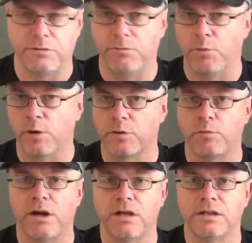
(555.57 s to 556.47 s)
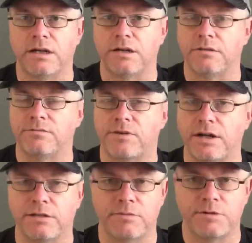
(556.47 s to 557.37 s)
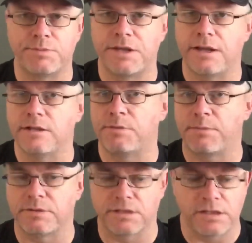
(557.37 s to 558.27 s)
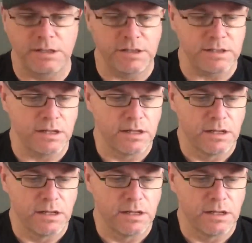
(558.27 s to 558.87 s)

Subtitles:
worked well on frying up those potatoes, peppers, and onions.